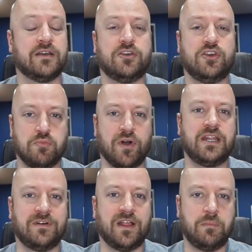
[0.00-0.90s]
You probably
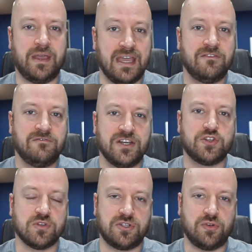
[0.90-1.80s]
develop in
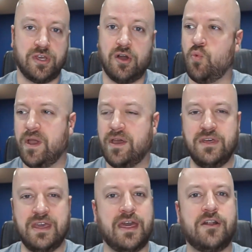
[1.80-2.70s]
Visual Studio with
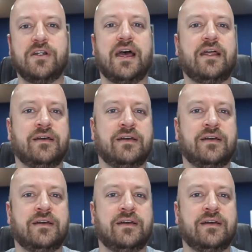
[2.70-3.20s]
the internet,